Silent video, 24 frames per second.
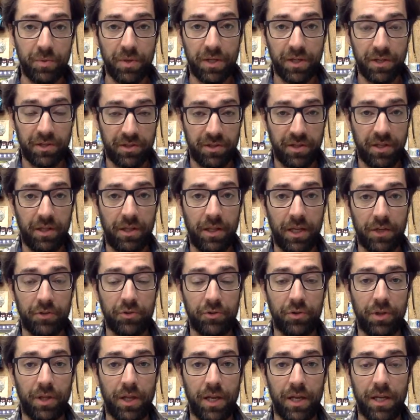because the
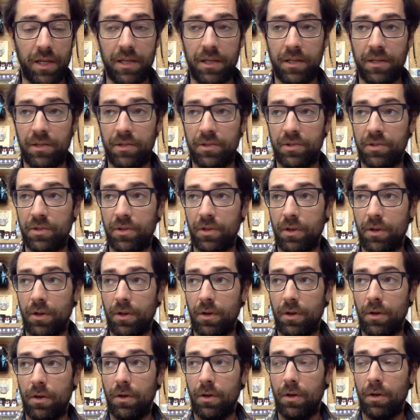electrolyte is
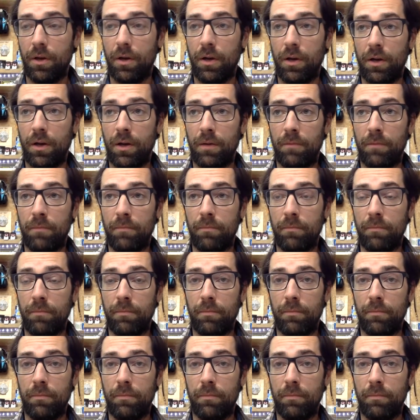um,